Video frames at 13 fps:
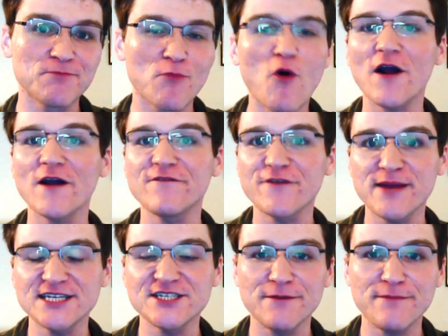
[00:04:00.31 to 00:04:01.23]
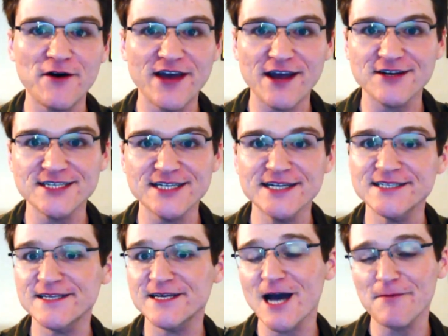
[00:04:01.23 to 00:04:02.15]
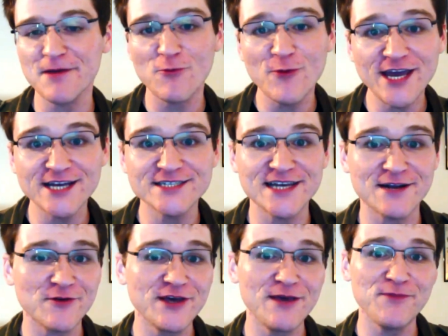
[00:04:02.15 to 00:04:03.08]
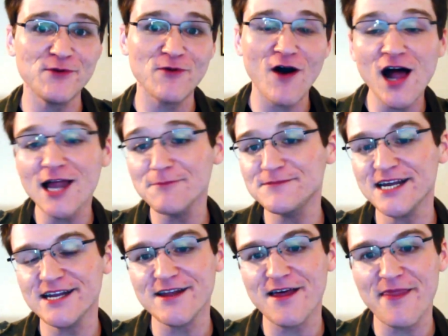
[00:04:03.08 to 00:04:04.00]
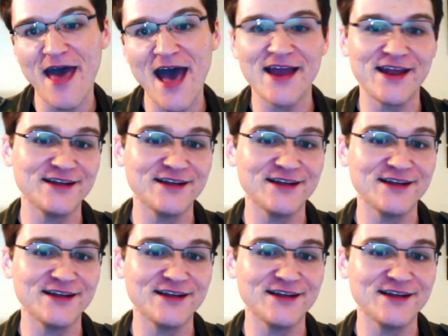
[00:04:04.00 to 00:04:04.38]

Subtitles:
more information about garrisons in the coming weeks, and I'll keep you all updated on that,